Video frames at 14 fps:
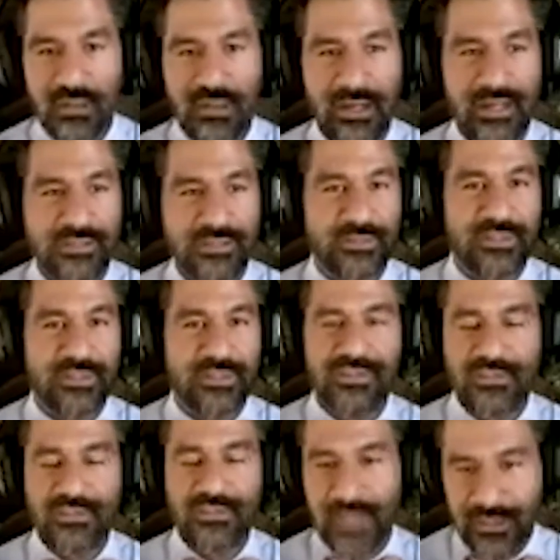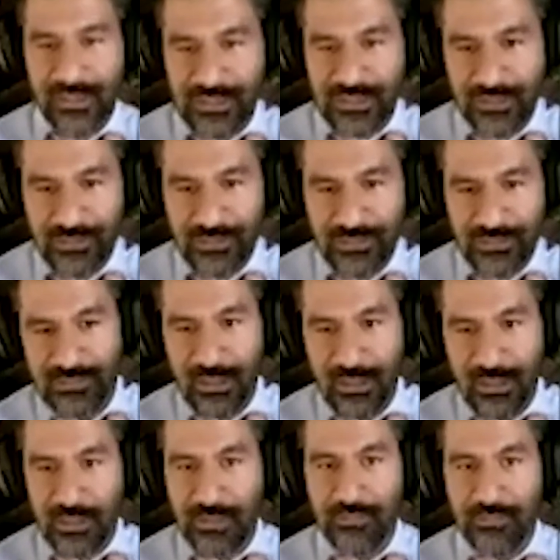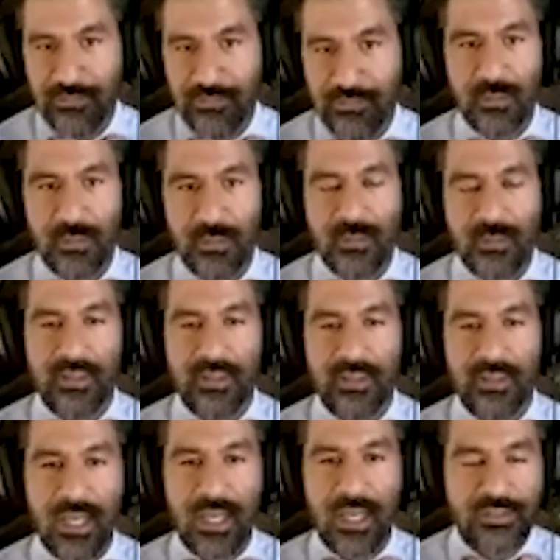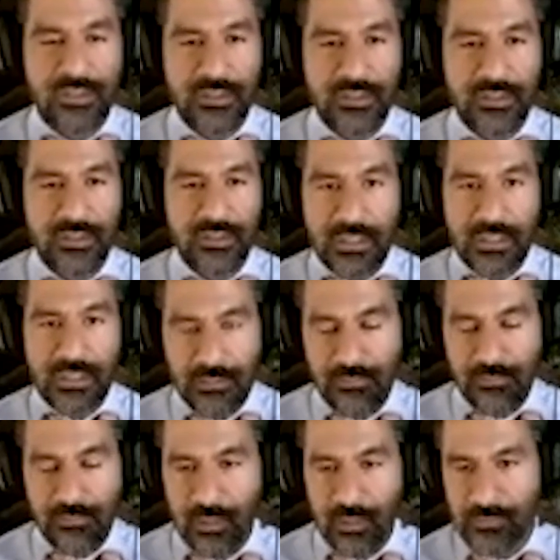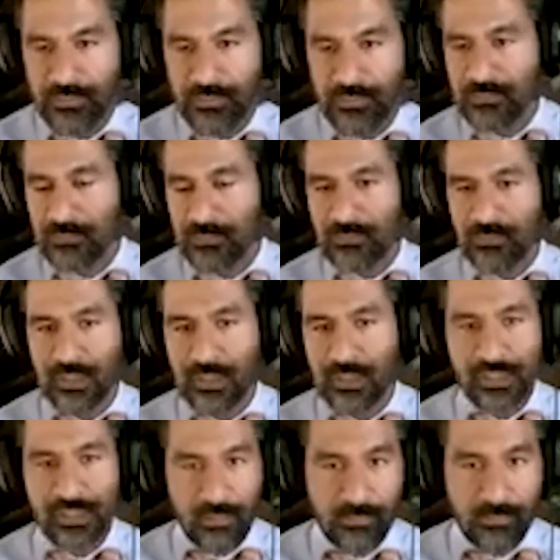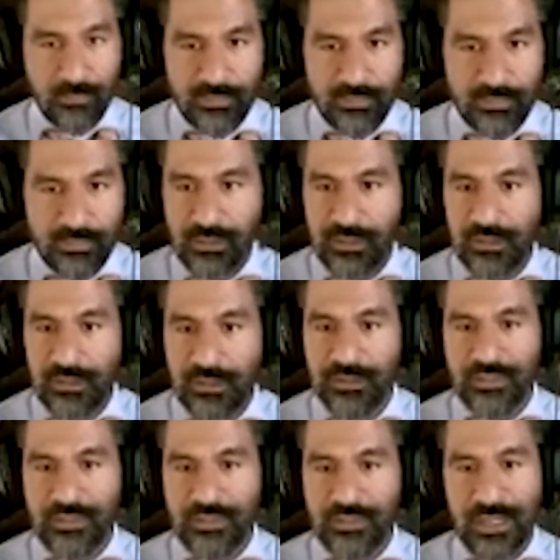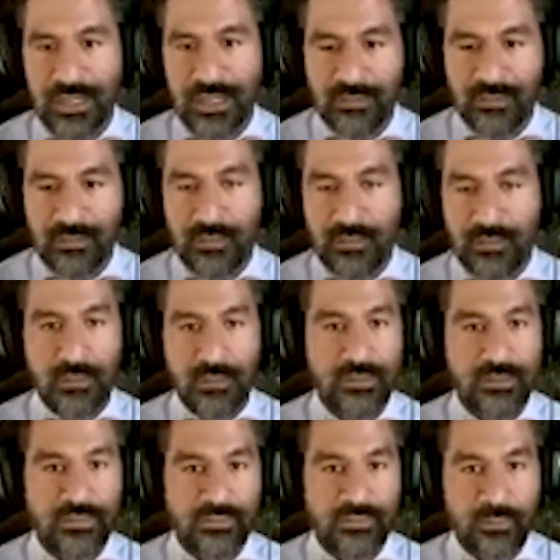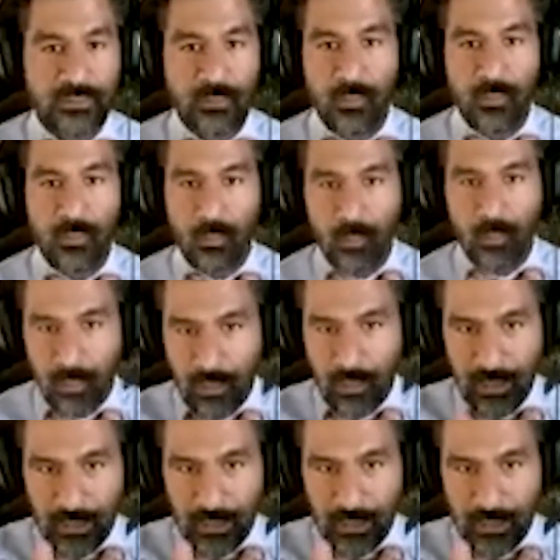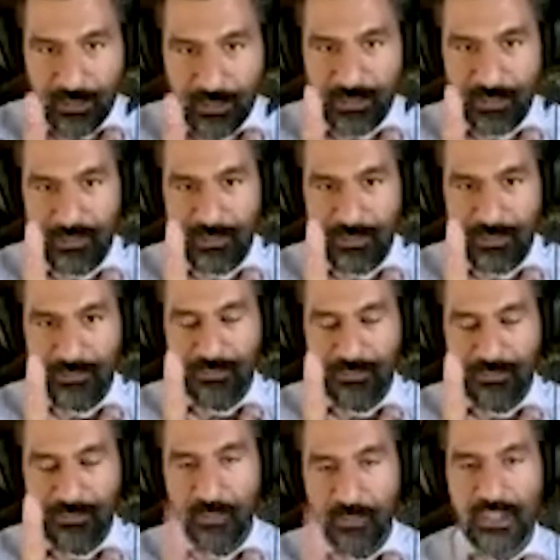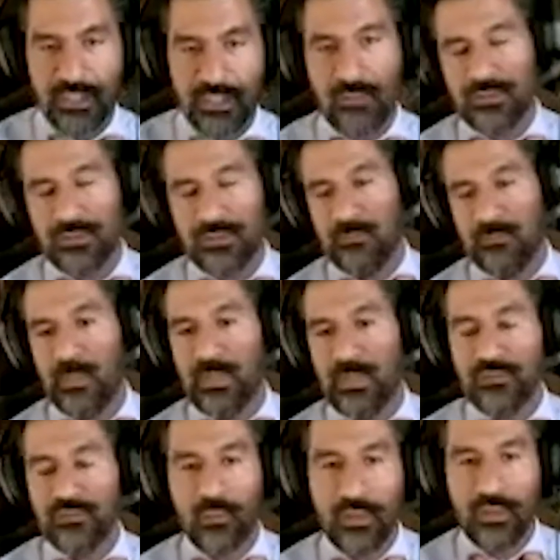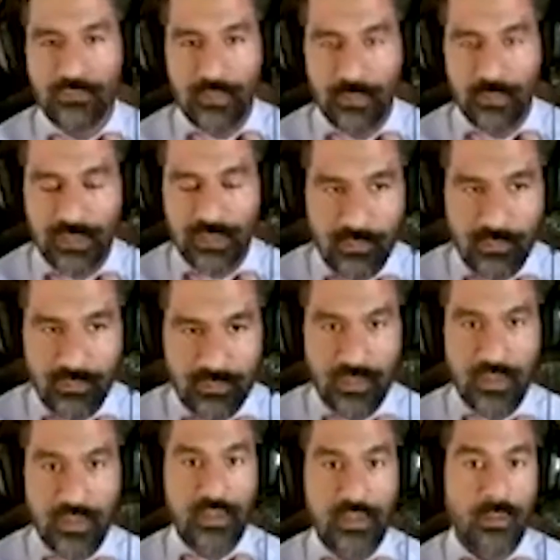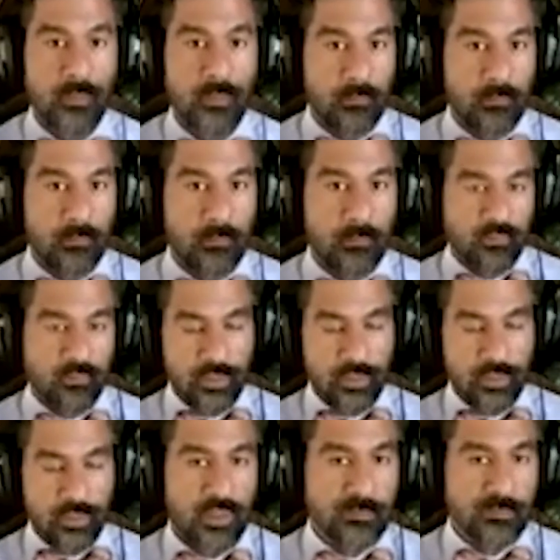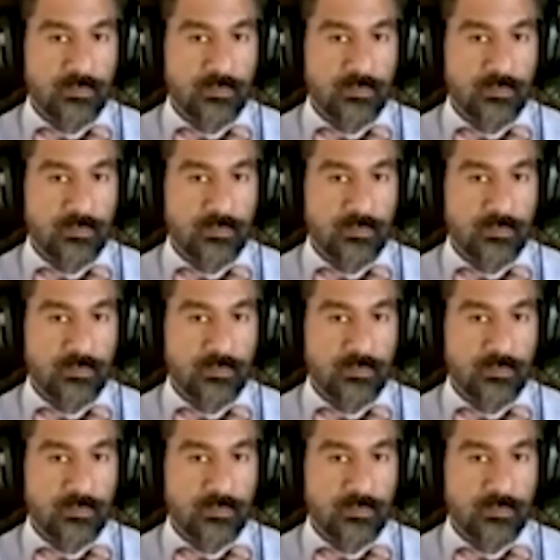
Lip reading: So the disadvantages of adopting an eForms account is that there is one firm account. There's one firm account for your firm.